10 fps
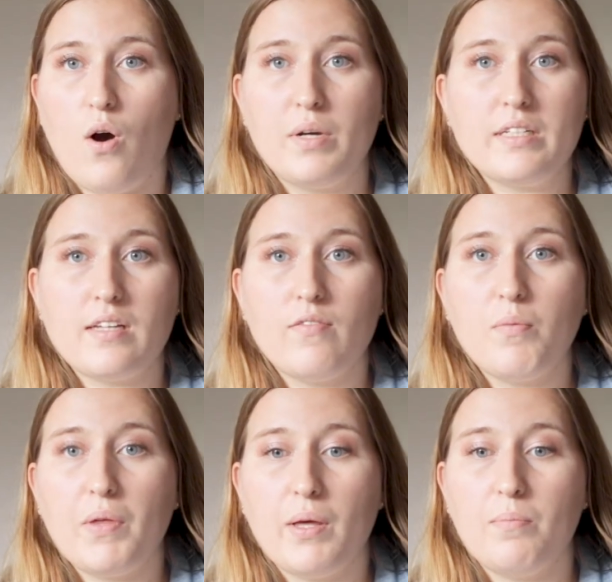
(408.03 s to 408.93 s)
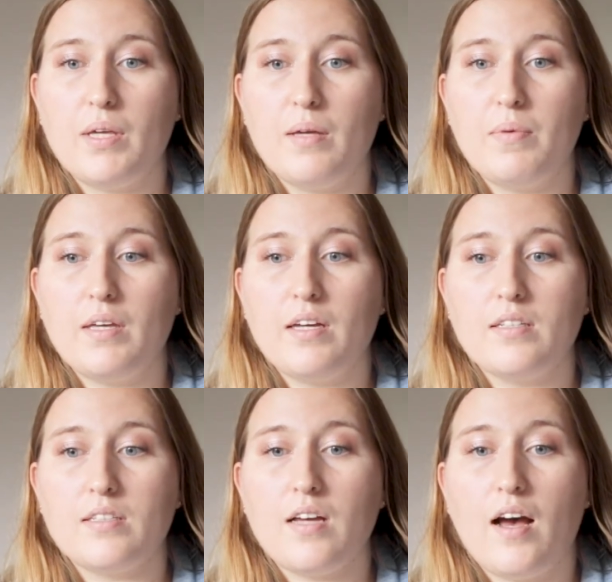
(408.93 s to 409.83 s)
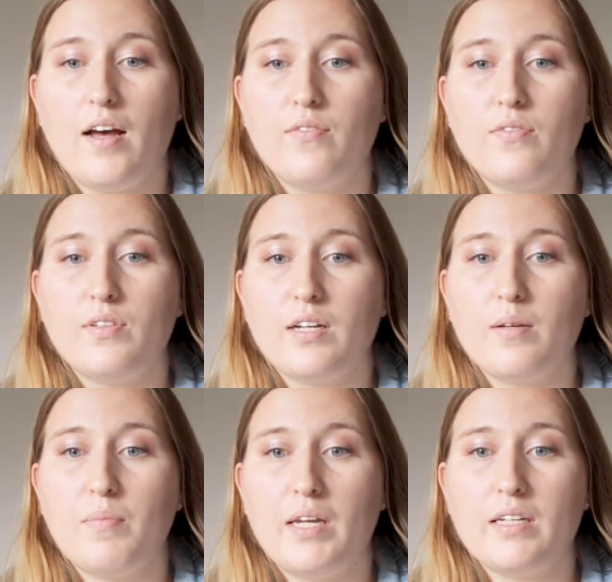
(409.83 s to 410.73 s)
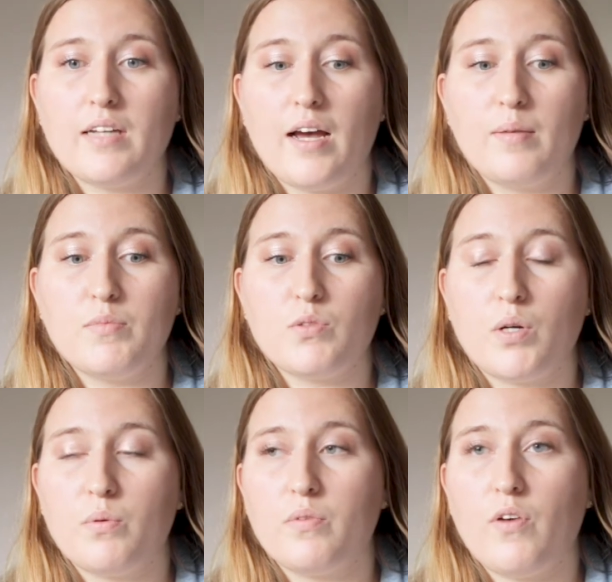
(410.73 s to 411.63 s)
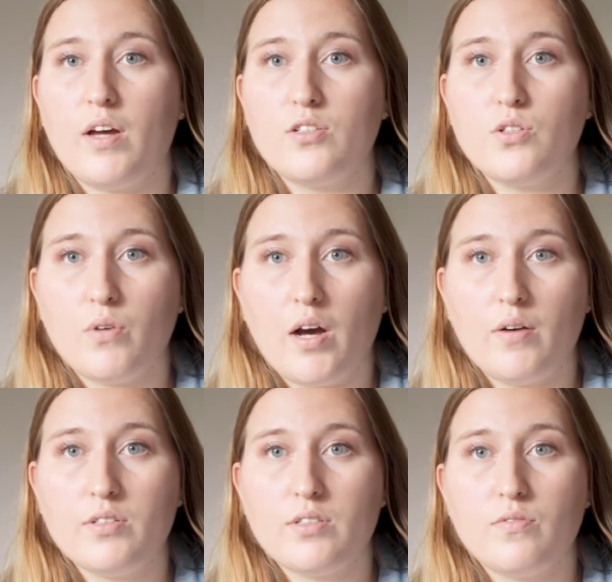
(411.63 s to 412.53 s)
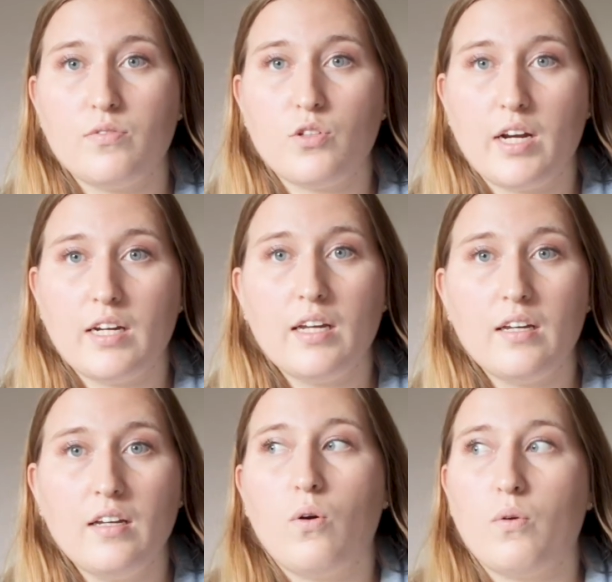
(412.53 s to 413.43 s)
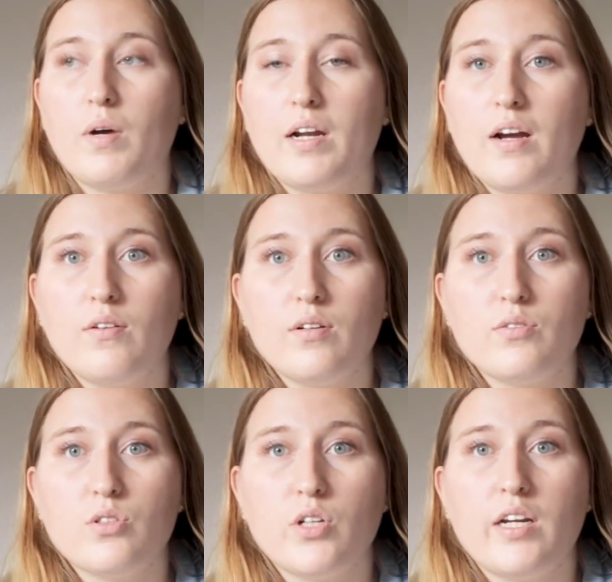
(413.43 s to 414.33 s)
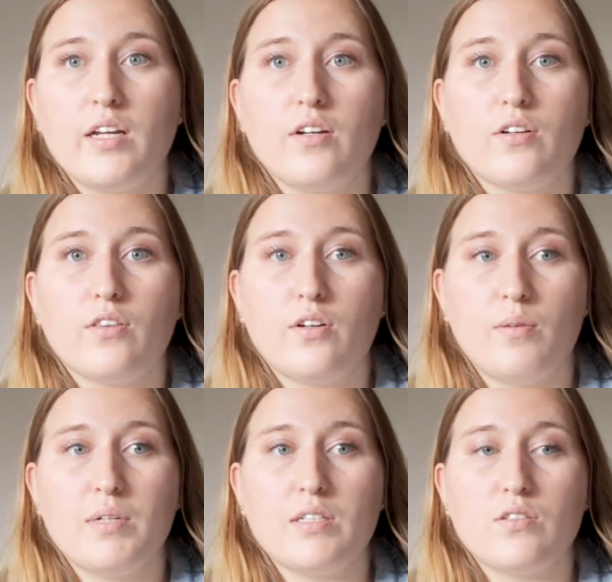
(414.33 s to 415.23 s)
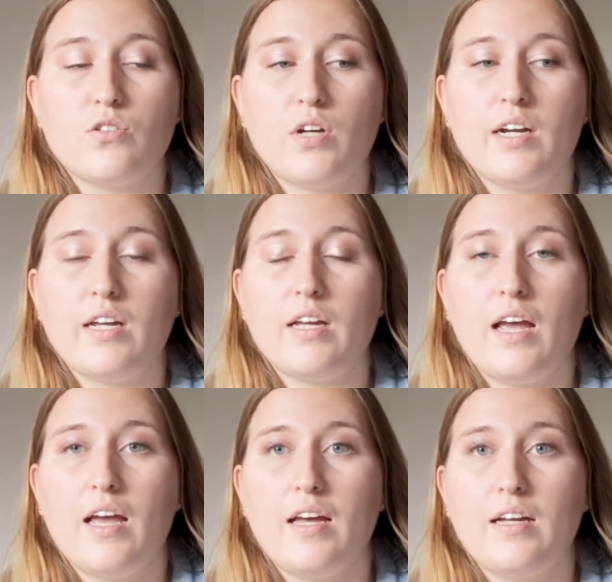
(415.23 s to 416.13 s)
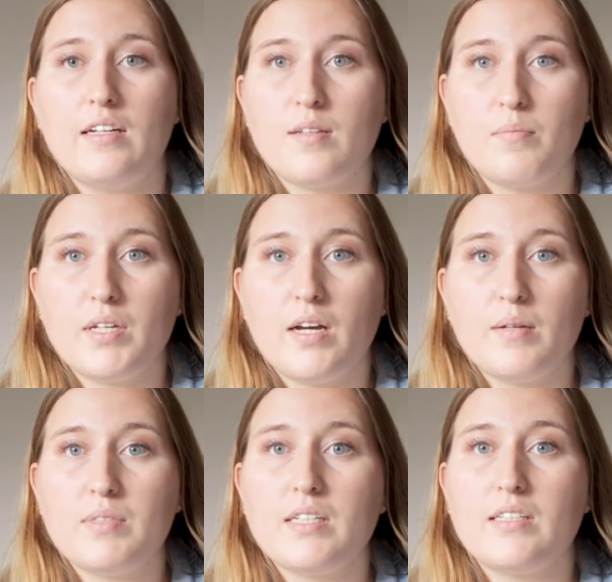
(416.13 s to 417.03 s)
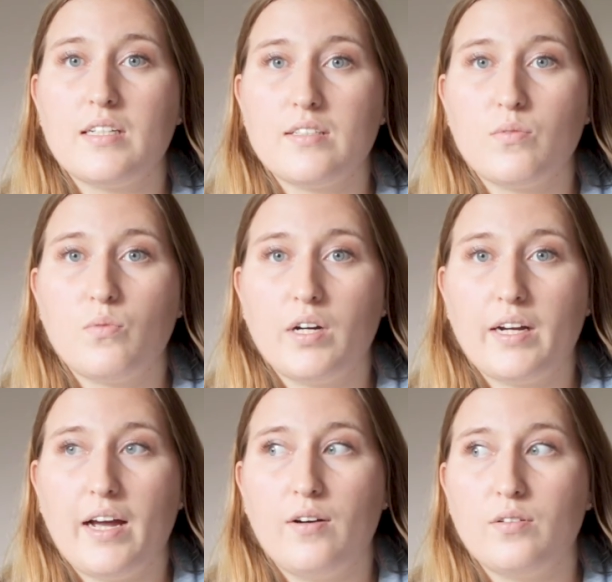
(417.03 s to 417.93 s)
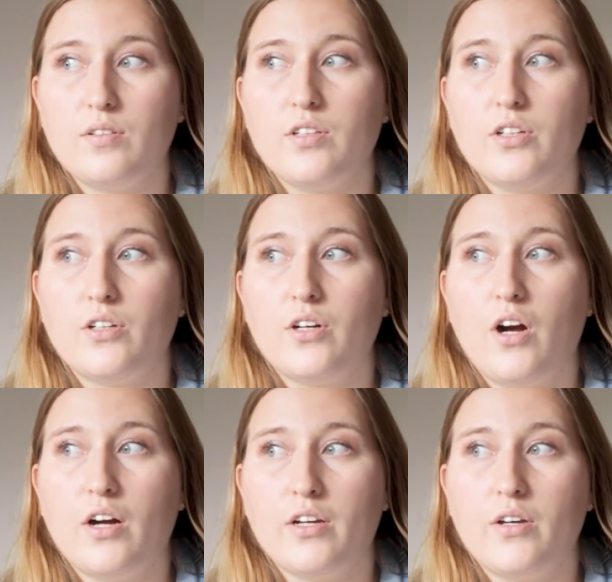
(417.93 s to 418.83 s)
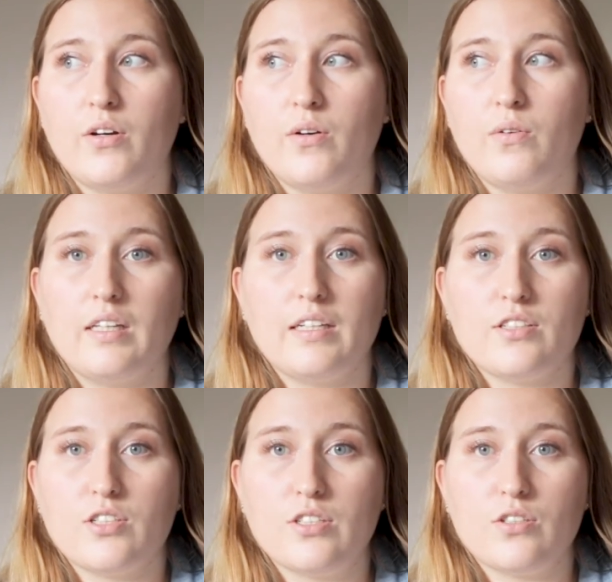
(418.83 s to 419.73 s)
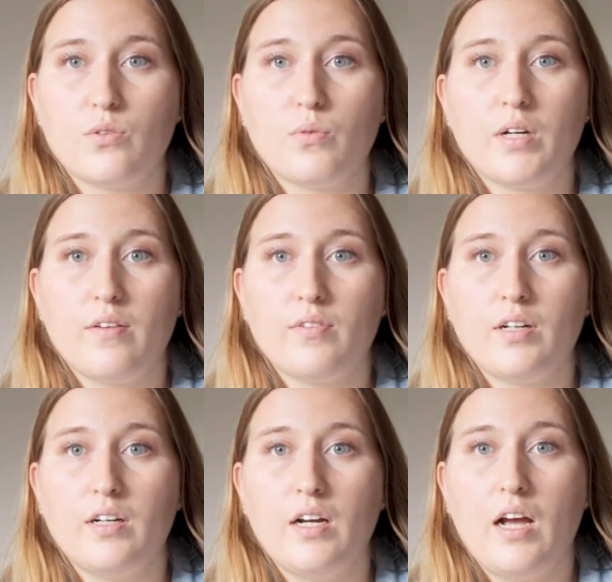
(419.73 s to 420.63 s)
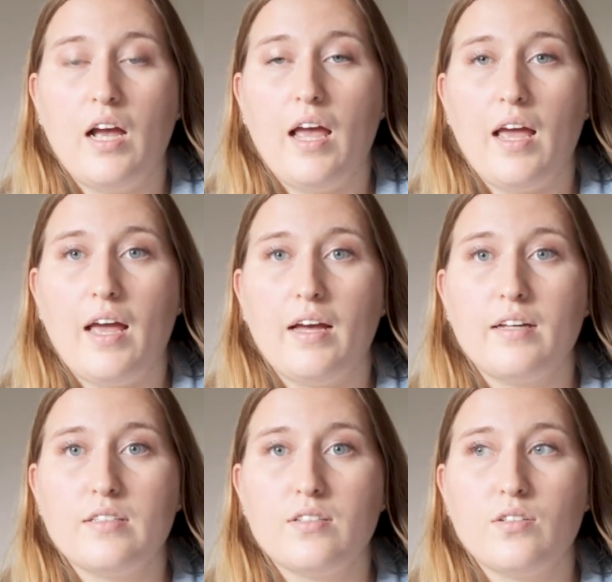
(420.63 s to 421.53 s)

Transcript: always have a plan B, because I've done it many times where we've had 2 hours of training or 1 hour of training or 30 minutes of training, and sometimes it doesn't work out. Your audio glitches or whatever, and